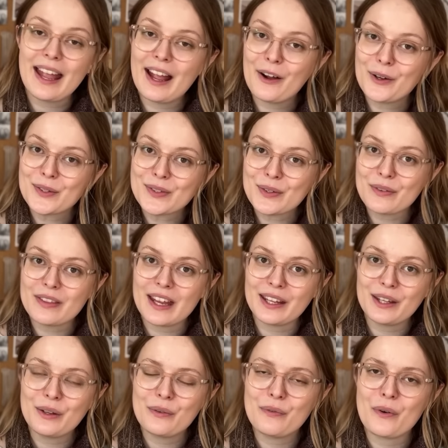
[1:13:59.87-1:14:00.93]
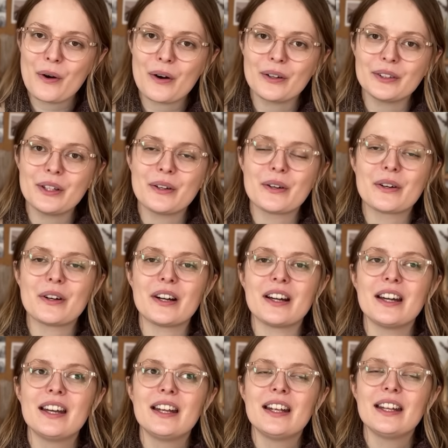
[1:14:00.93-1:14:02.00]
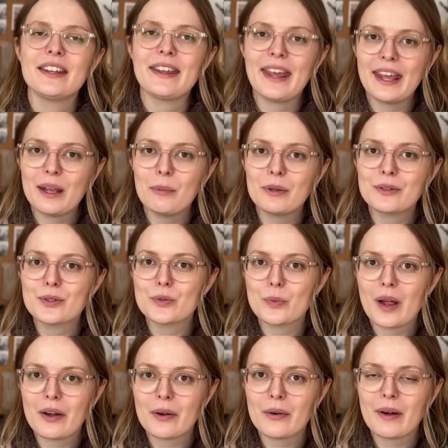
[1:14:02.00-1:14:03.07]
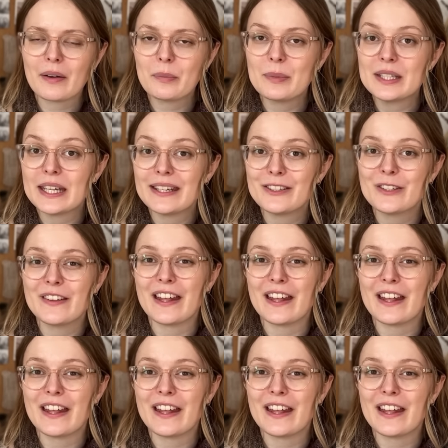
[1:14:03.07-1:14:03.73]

Also, thank you for all your cable sweater recommendation.